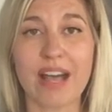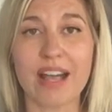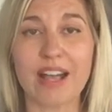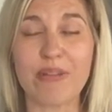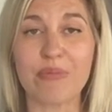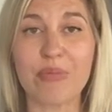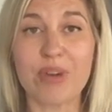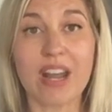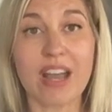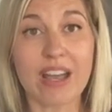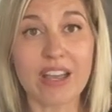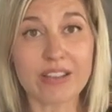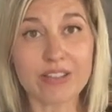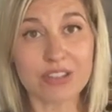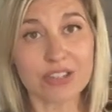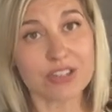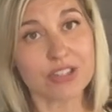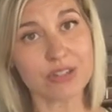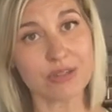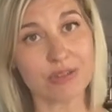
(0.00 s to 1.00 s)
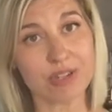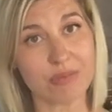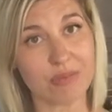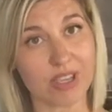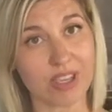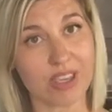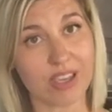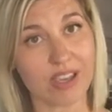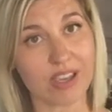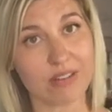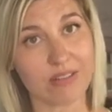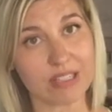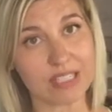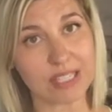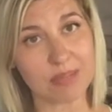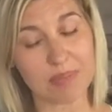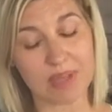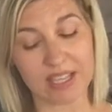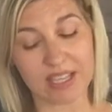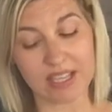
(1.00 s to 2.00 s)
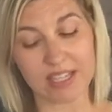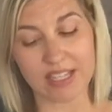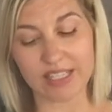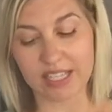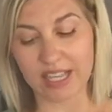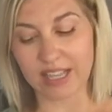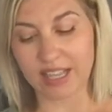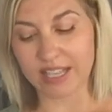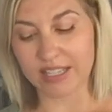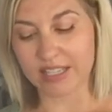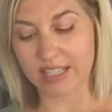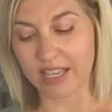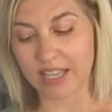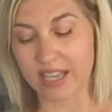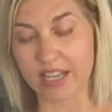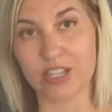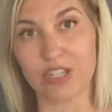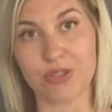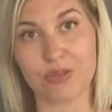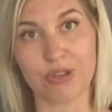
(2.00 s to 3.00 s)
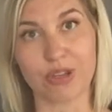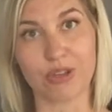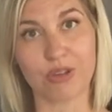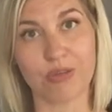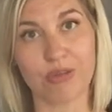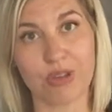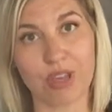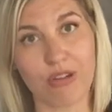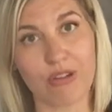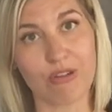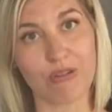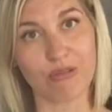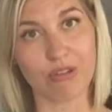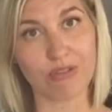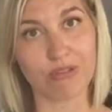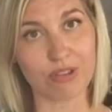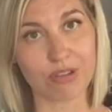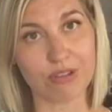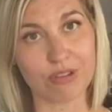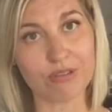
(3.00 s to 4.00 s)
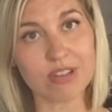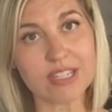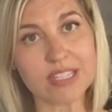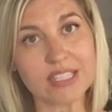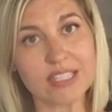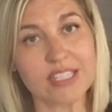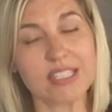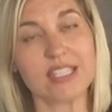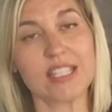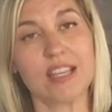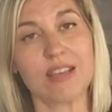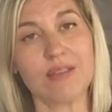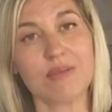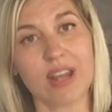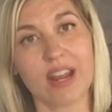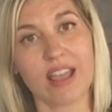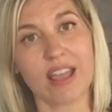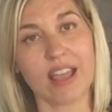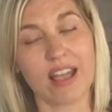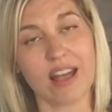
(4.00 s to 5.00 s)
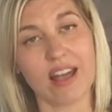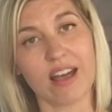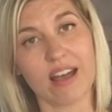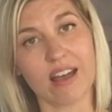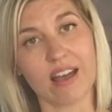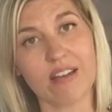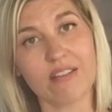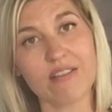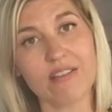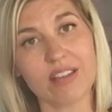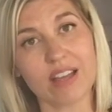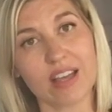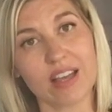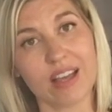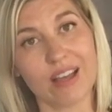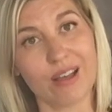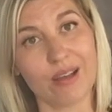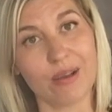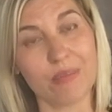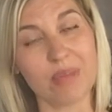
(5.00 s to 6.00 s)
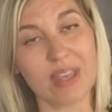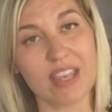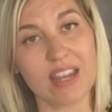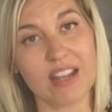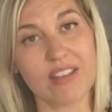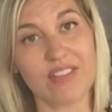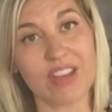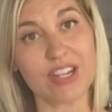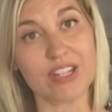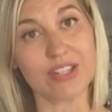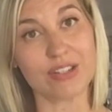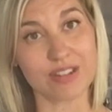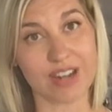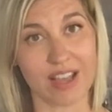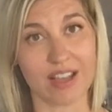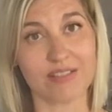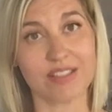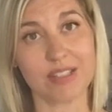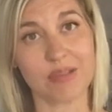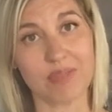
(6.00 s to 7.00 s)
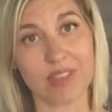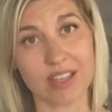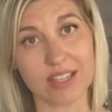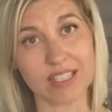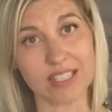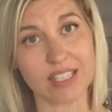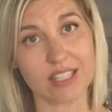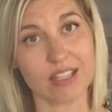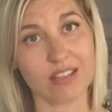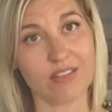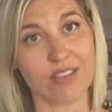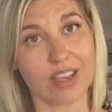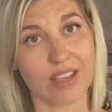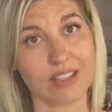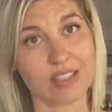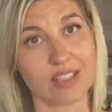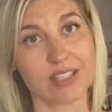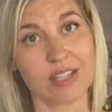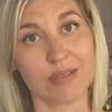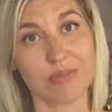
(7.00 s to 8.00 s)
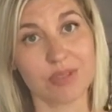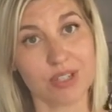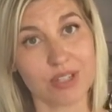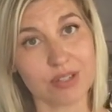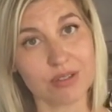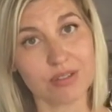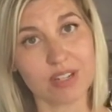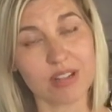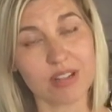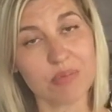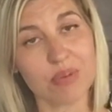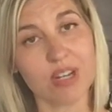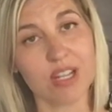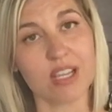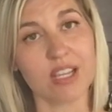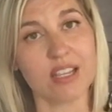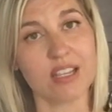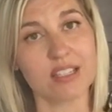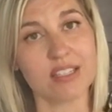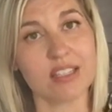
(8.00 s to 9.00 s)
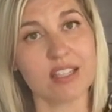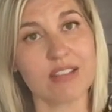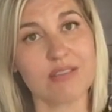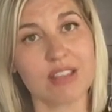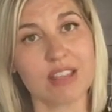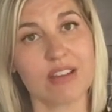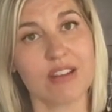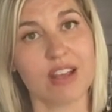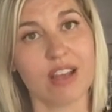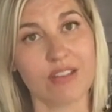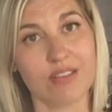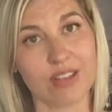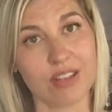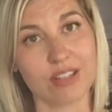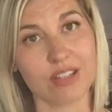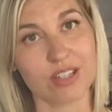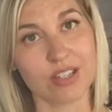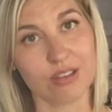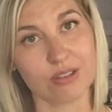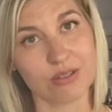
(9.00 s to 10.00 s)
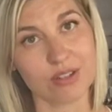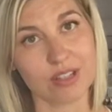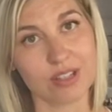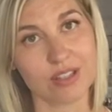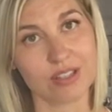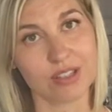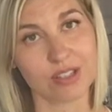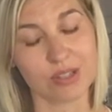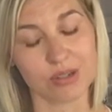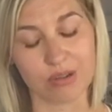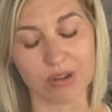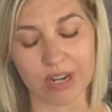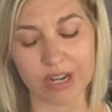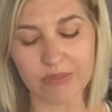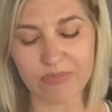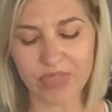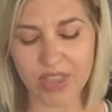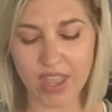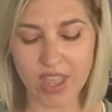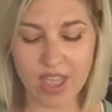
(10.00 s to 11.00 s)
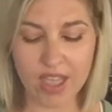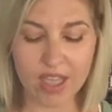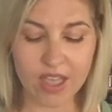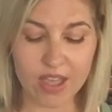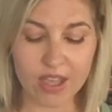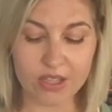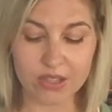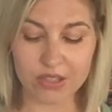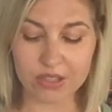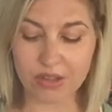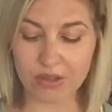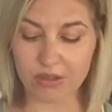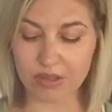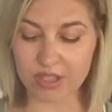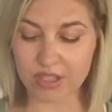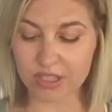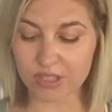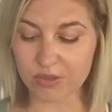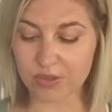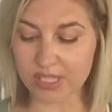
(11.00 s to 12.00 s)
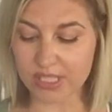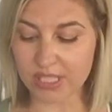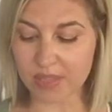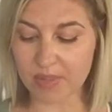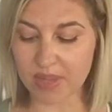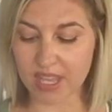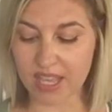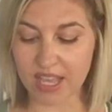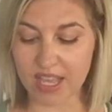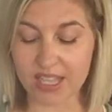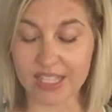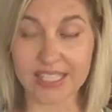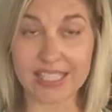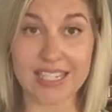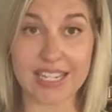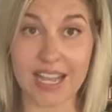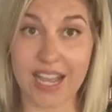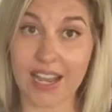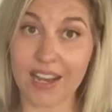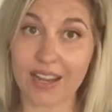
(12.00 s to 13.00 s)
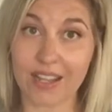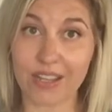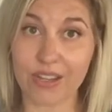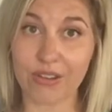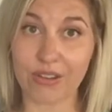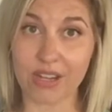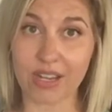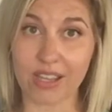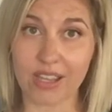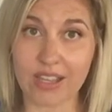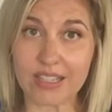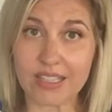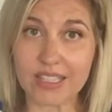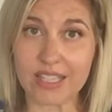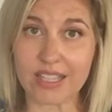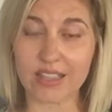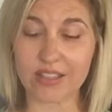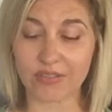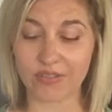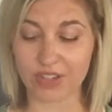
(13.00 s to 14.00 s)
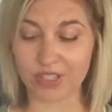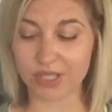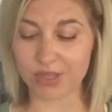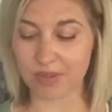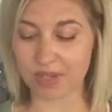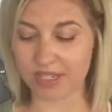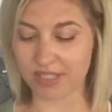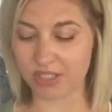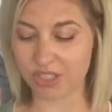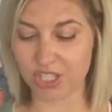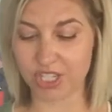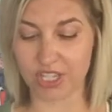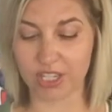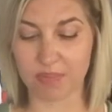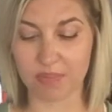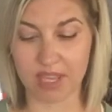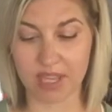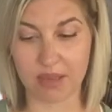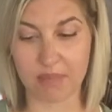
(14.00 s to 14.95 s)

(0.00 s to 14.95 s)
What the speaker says: what I usually do when I'm looking at a recipe is I like to kind of do a quick overview and see what I have, and if I don't have something, see if I can substitute it pretty easily without having to go to the store. So this recipe has 9 ingredients, and the first one is chickpea